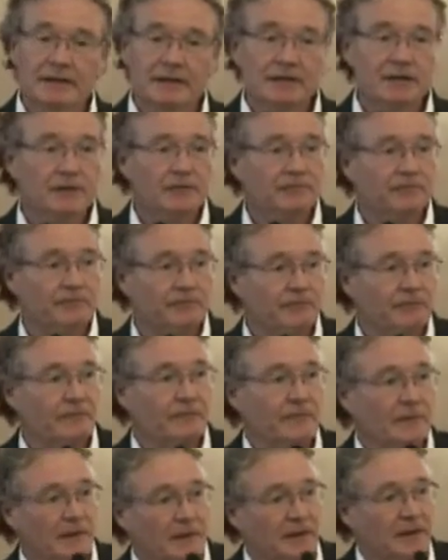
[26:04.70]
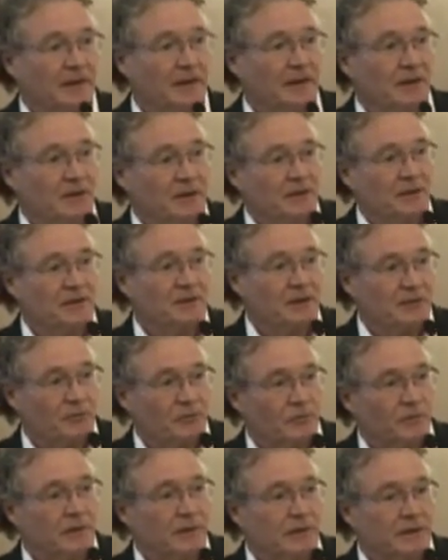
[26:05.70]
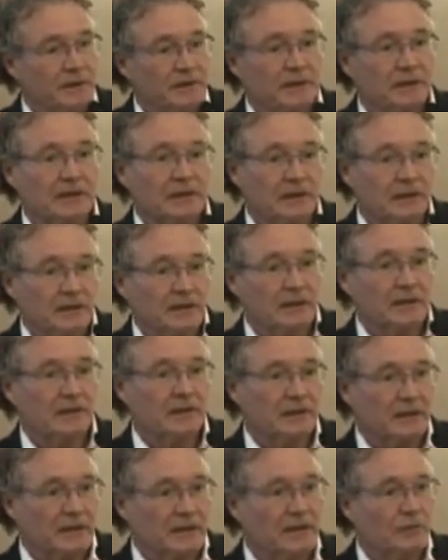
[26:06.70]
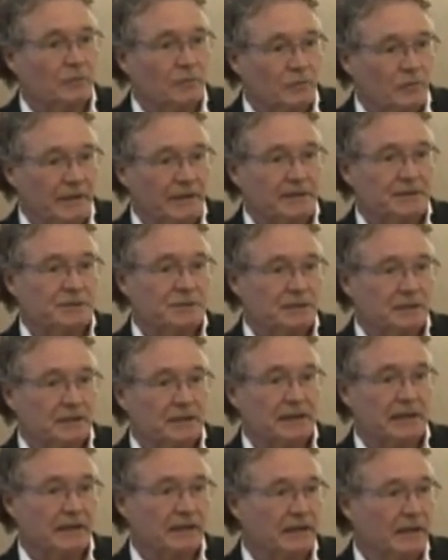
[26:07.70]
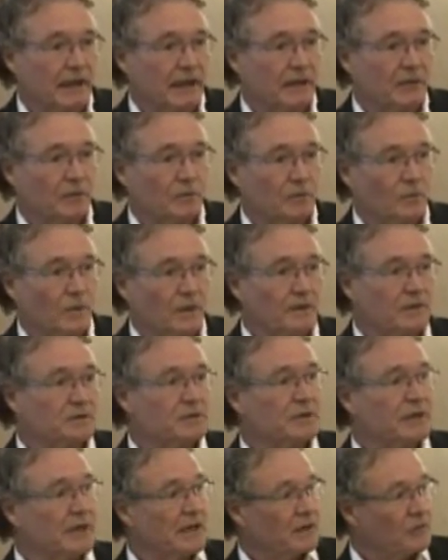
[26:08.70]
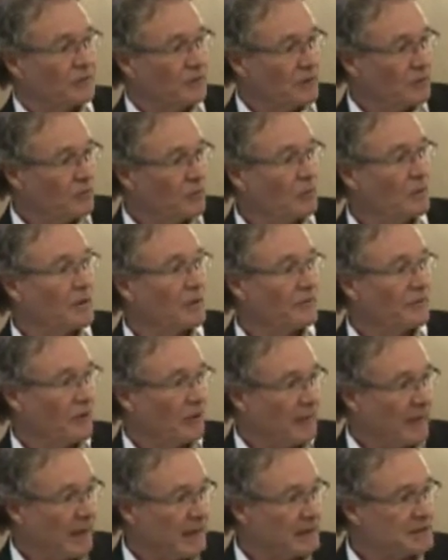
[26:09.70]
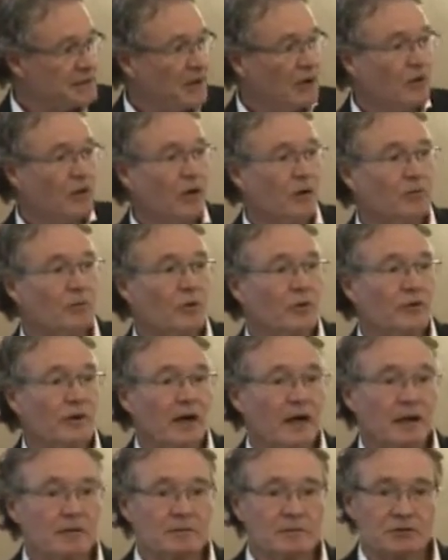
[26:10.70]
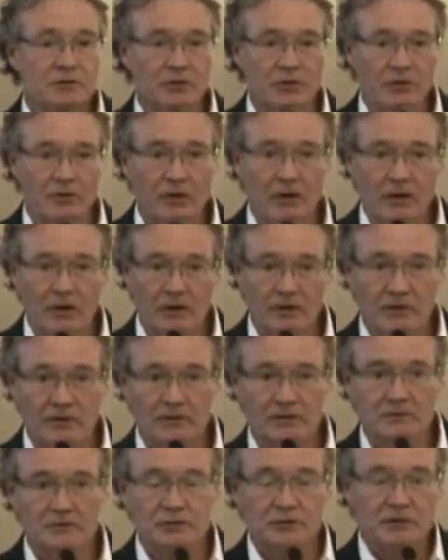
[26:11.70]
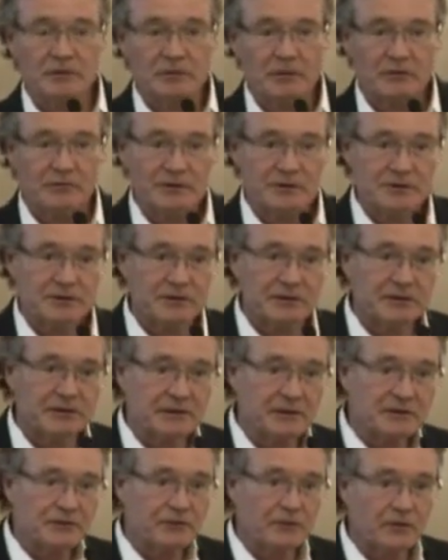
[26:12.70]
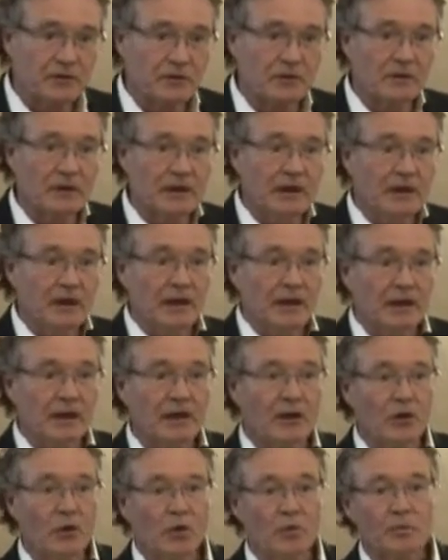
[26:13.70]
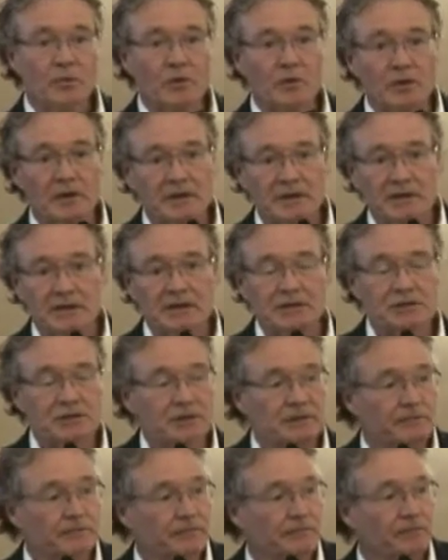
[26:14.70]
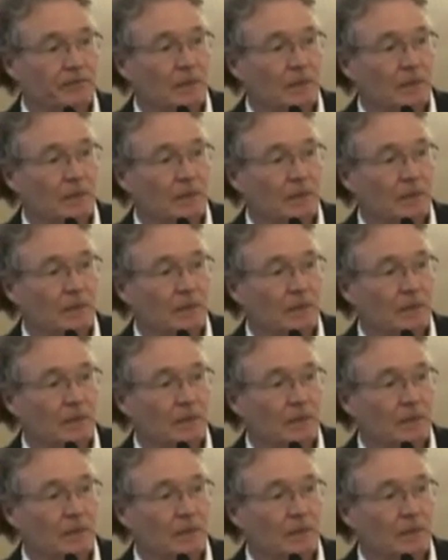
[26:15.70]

you know, do you really think you're going to keep raging like that? Why don't you enter into one of our managed alcohol programs or our treatment facilities for opioid addiction?